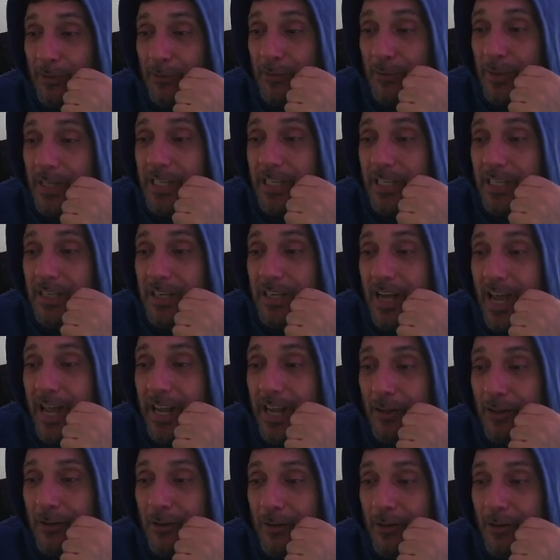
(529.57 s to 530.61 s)
VE
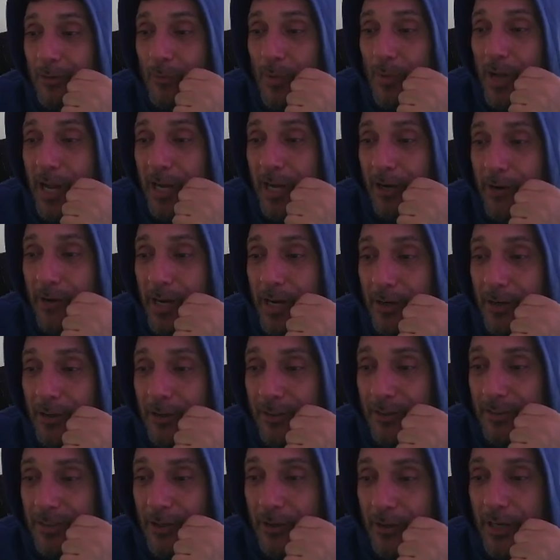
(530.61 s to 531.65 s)
Nile
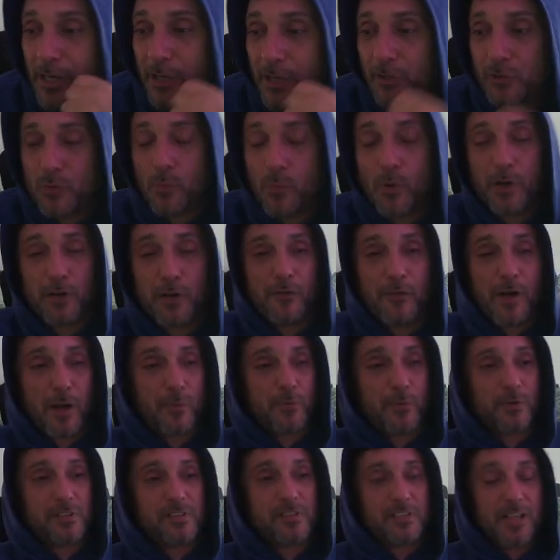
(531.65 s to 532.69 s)
migrators are getting
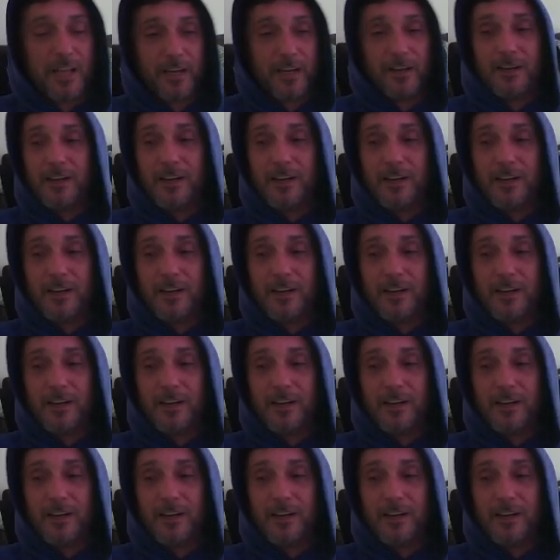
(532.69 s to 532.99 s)
25%